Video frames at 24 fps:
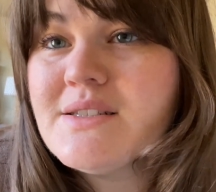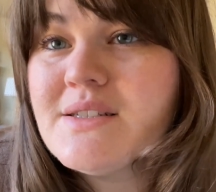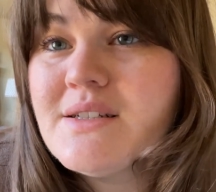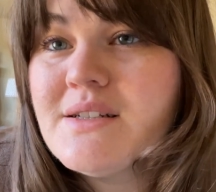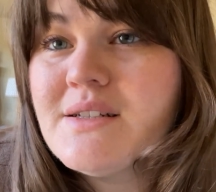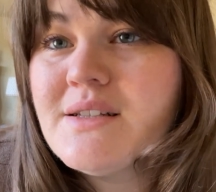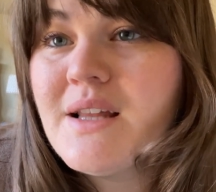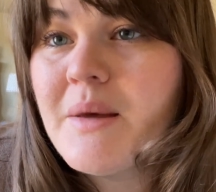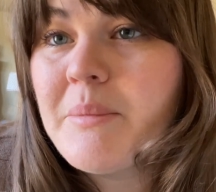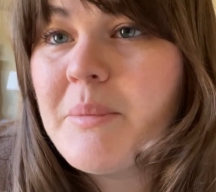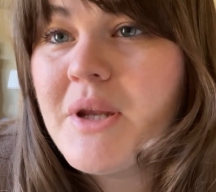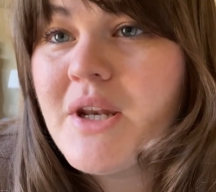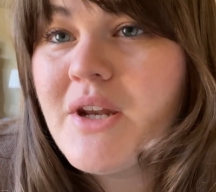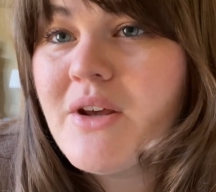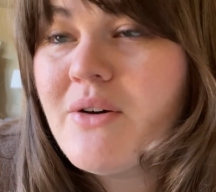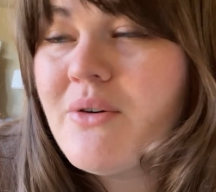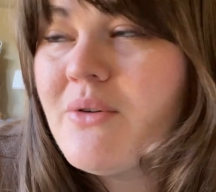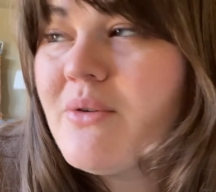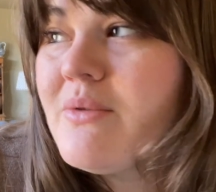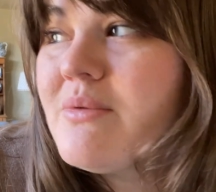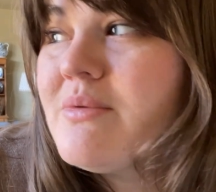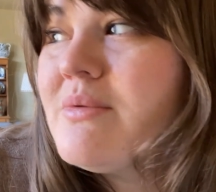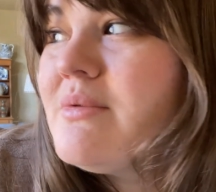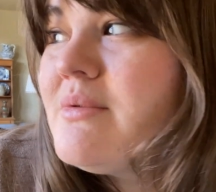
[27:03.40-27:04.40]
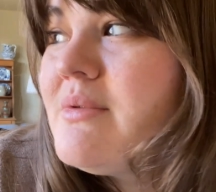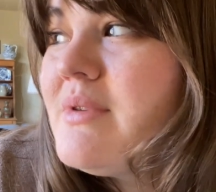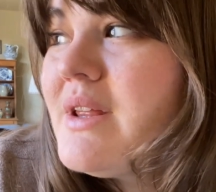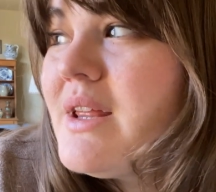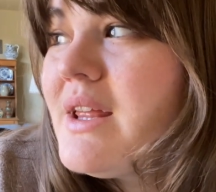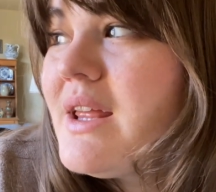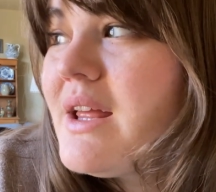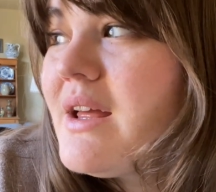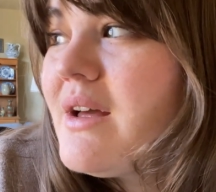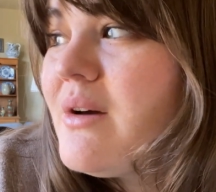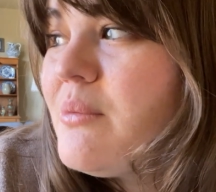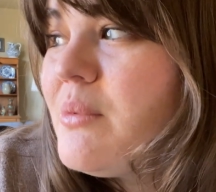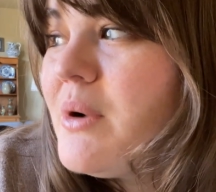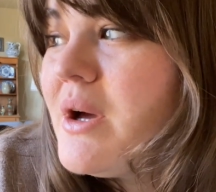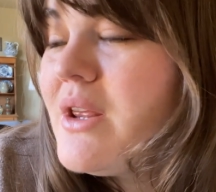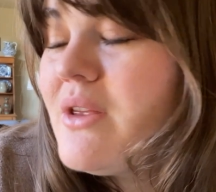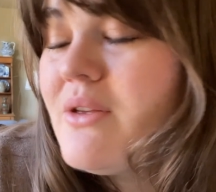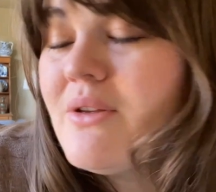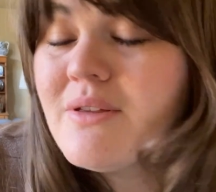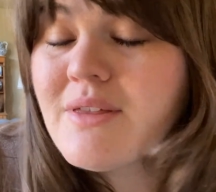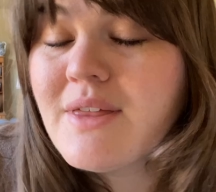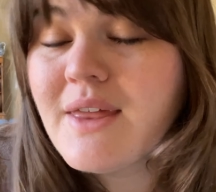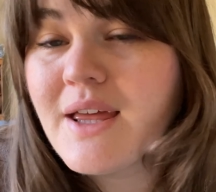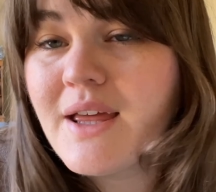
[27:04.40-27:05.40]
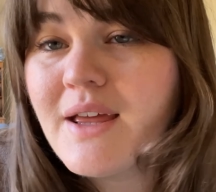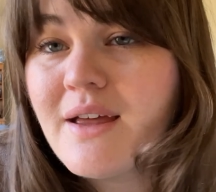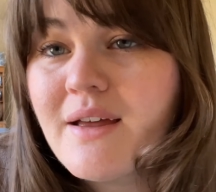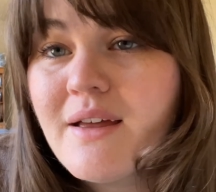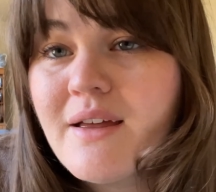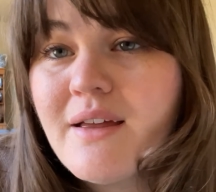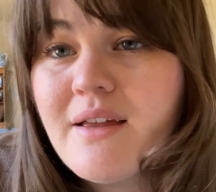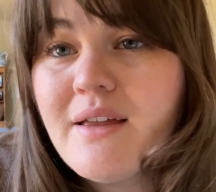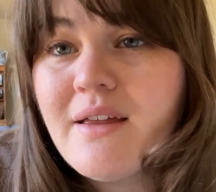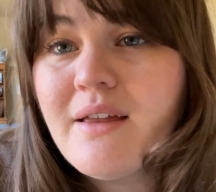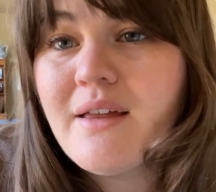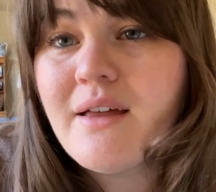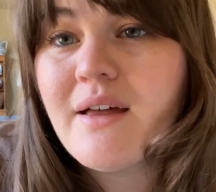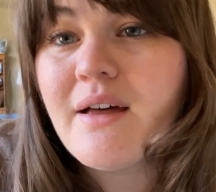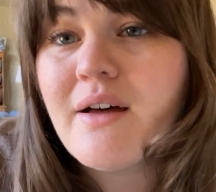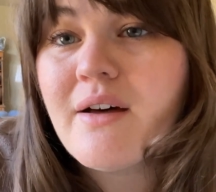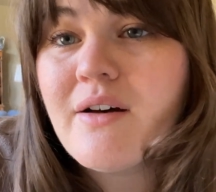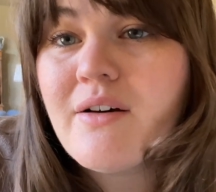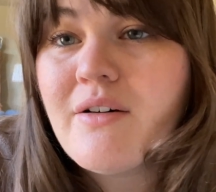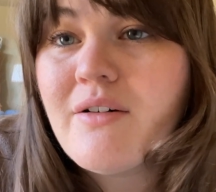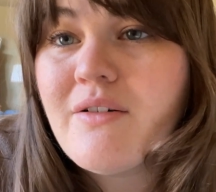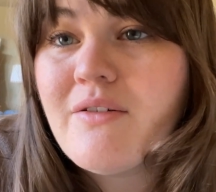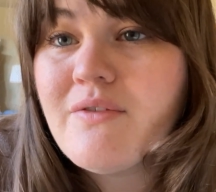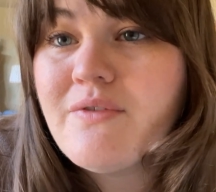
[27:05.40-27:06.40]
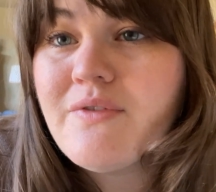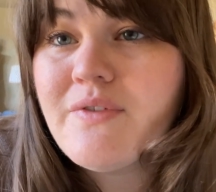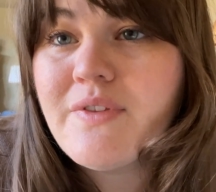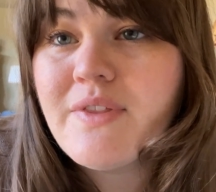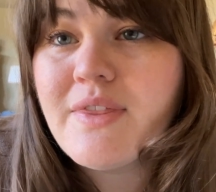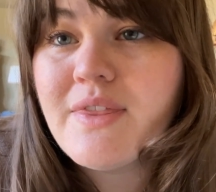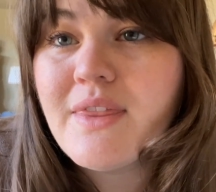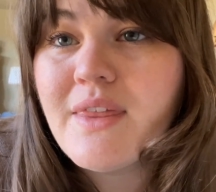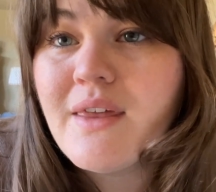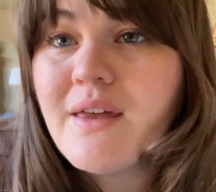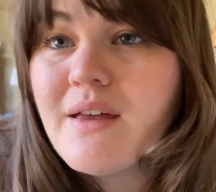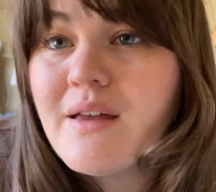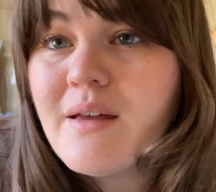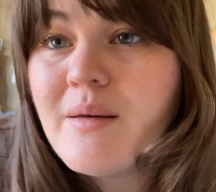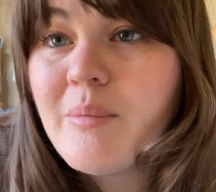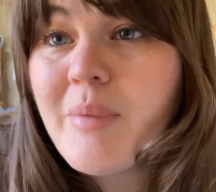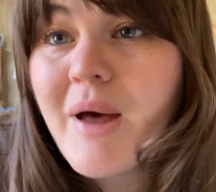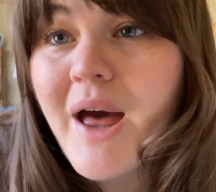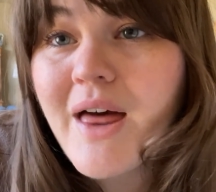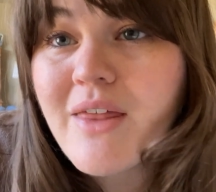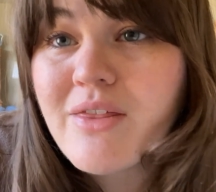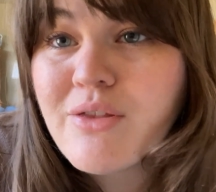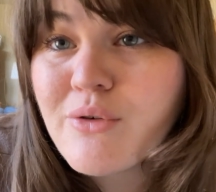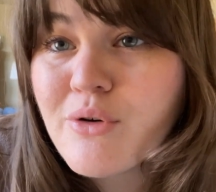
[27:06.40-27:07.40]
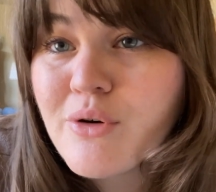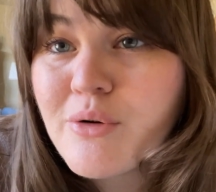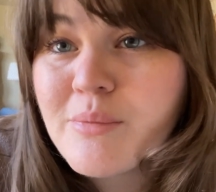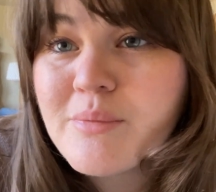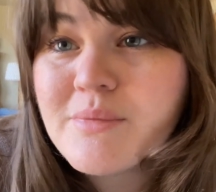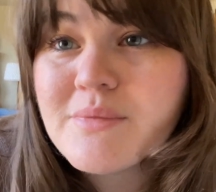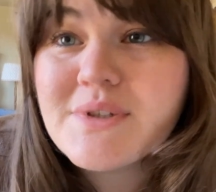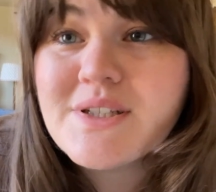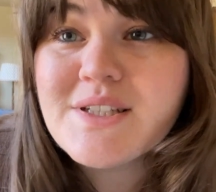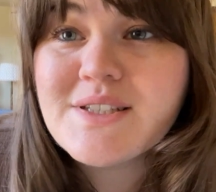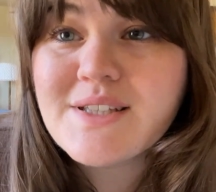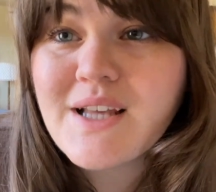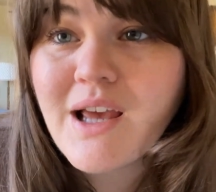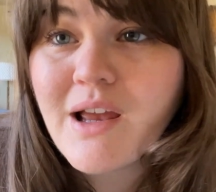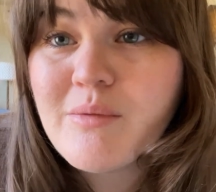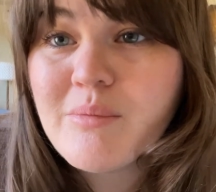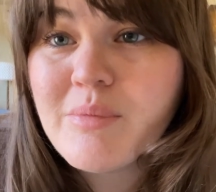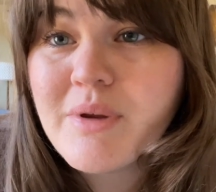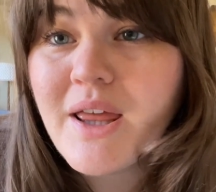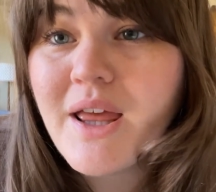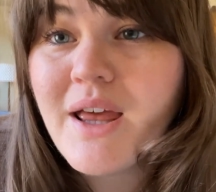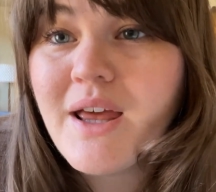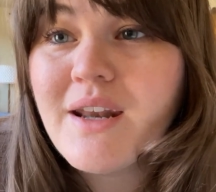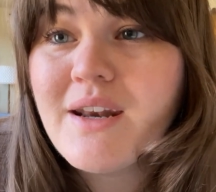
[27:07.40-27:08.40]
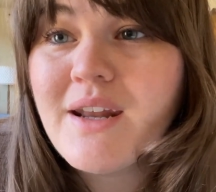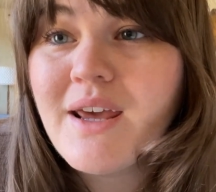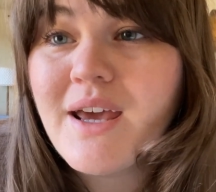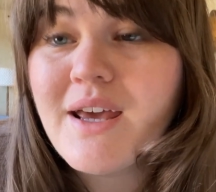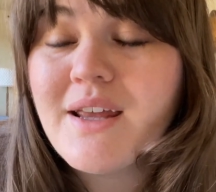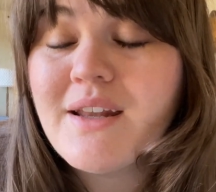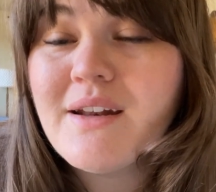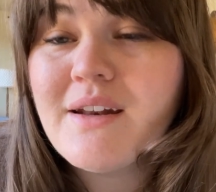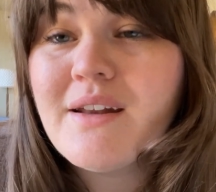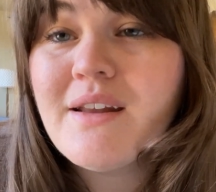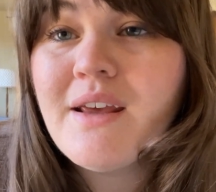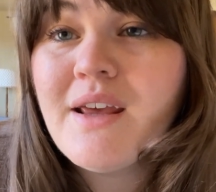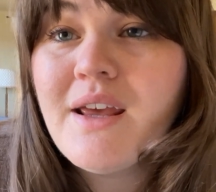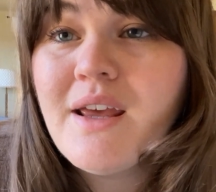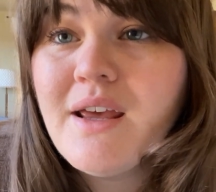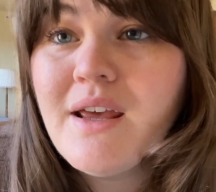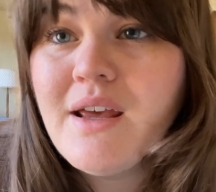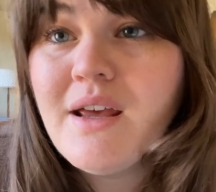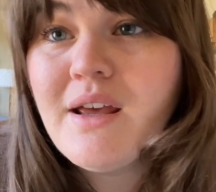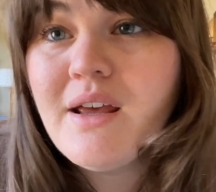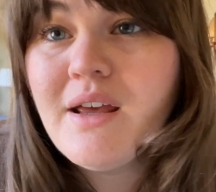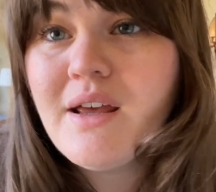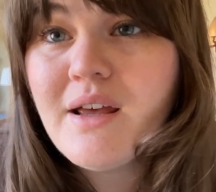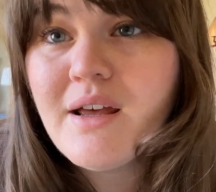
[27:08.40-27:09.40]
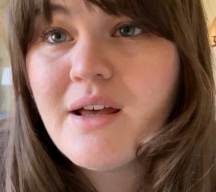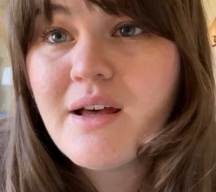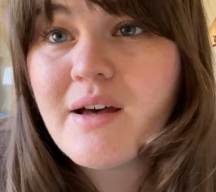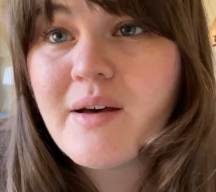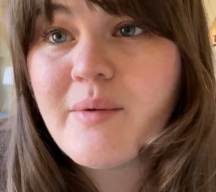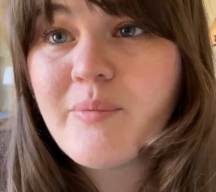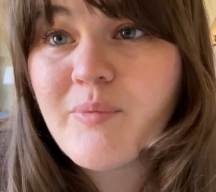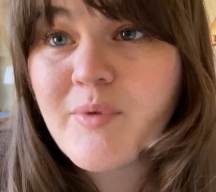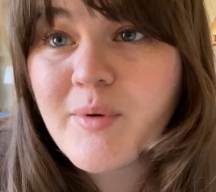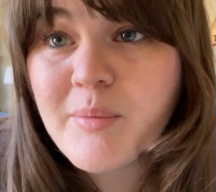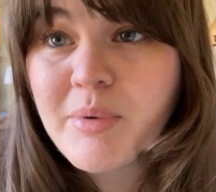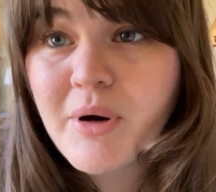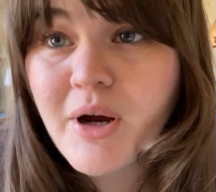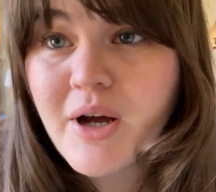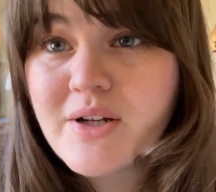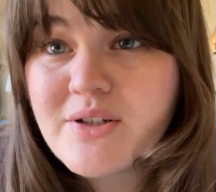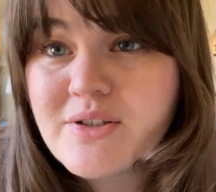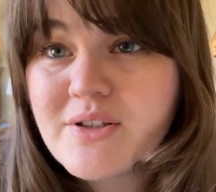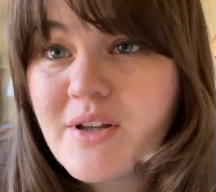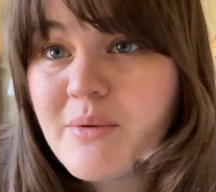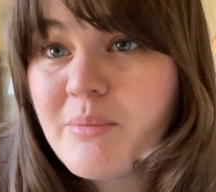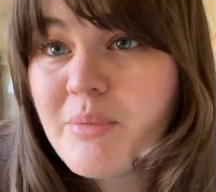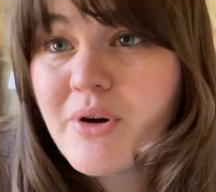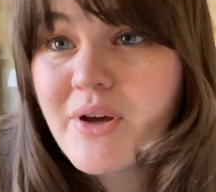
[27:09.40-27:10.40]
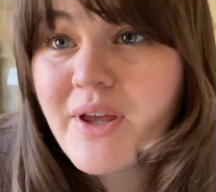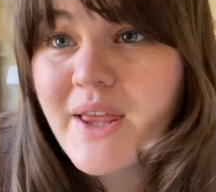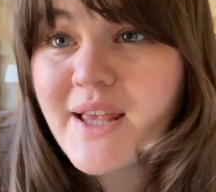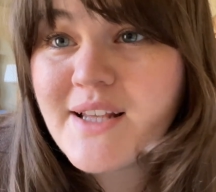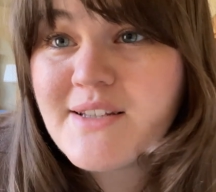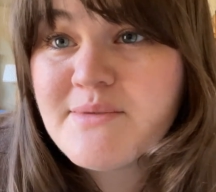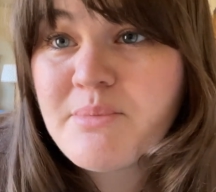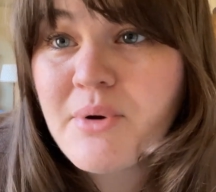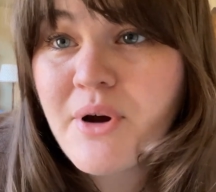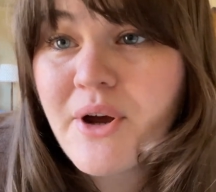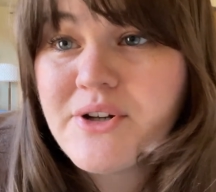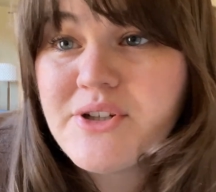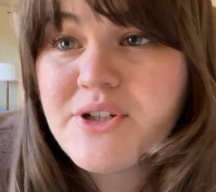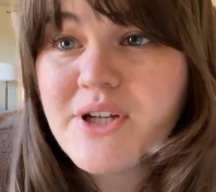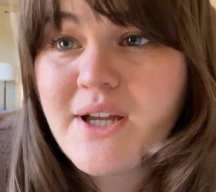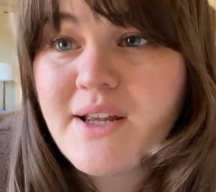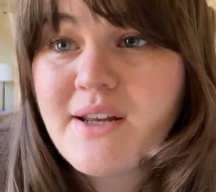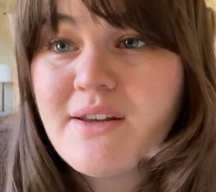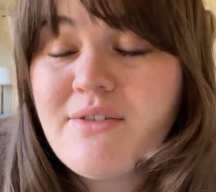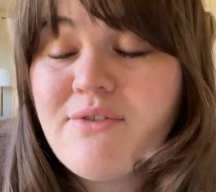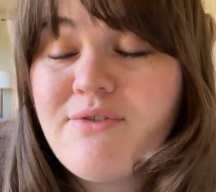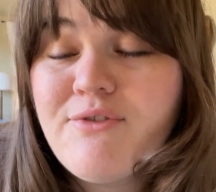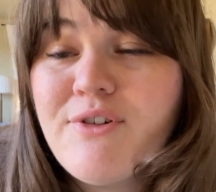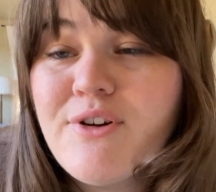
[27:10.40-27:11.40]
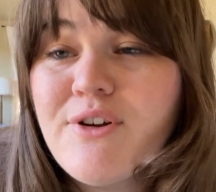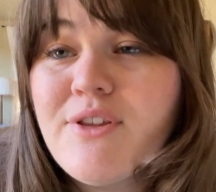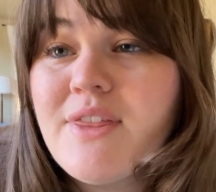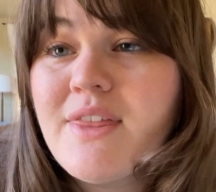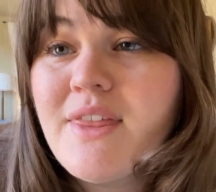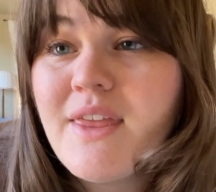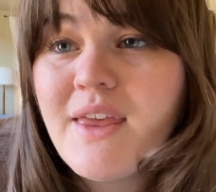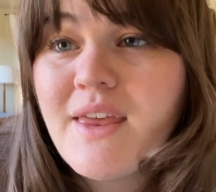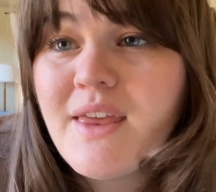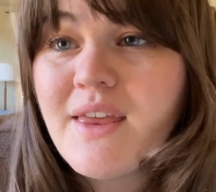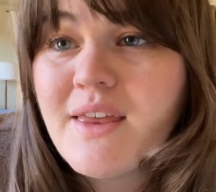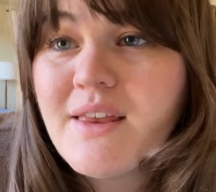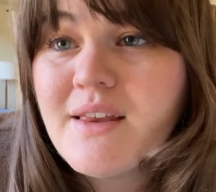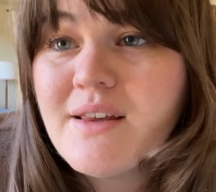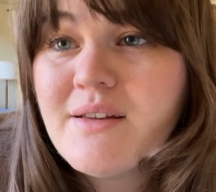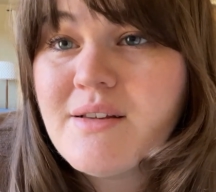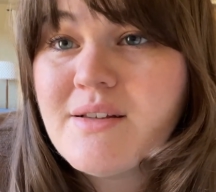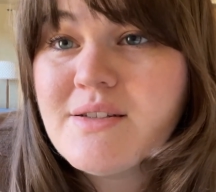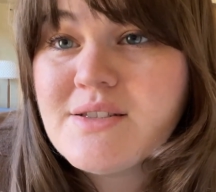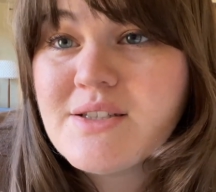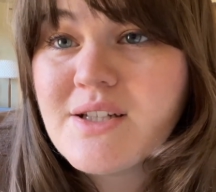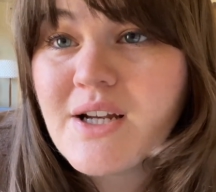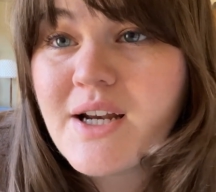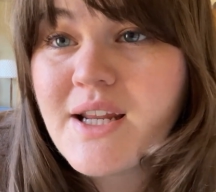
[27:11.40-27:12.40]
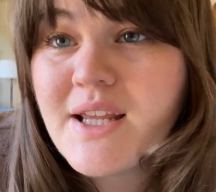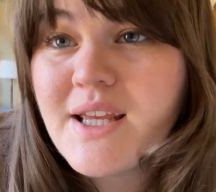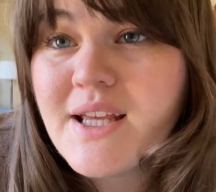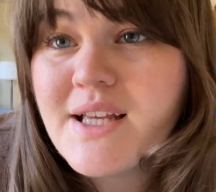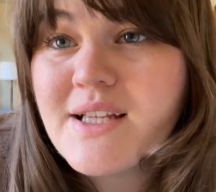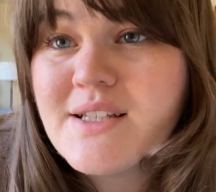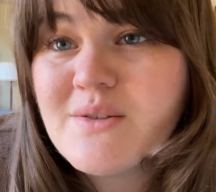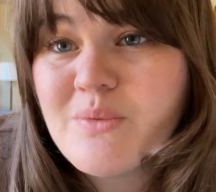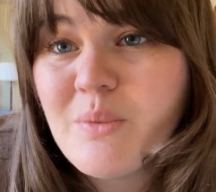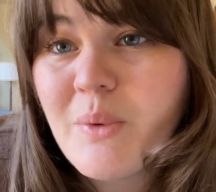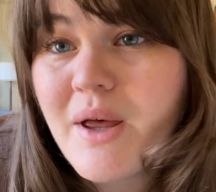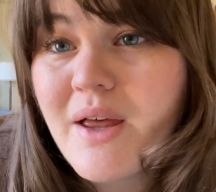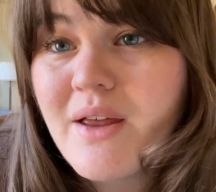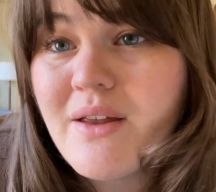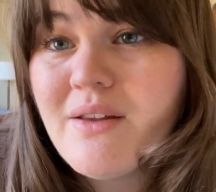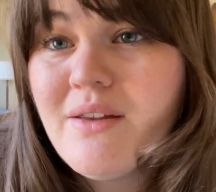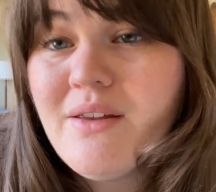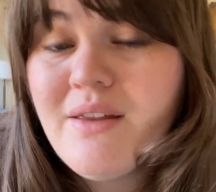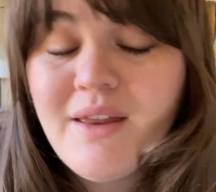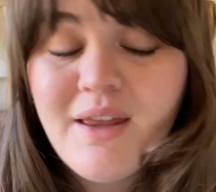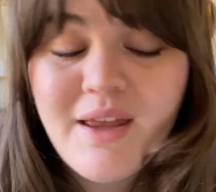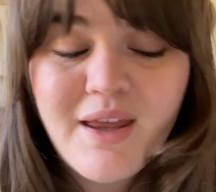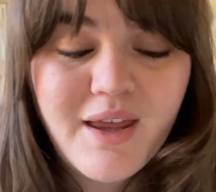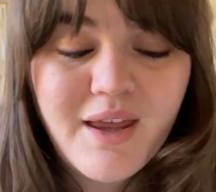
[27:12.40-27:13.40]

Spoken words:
let me know what you think of the bathroom design plan and the bookcase project for the study as well.